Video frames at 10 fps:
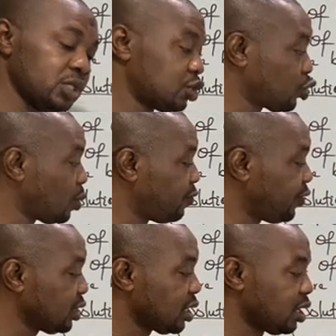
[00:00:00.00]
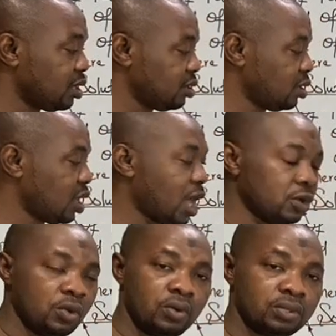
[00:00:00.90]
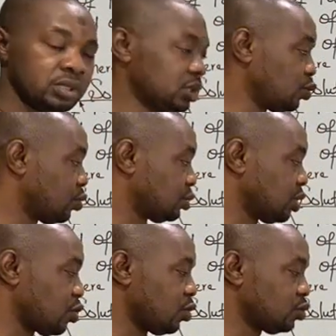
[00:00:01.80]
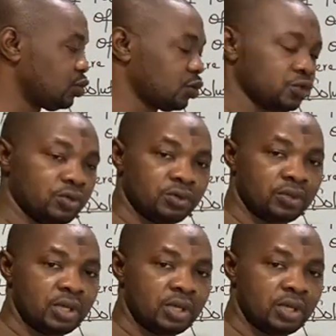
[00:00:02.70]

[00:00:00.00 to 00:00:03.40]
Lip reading: the thumb finger along the conductor,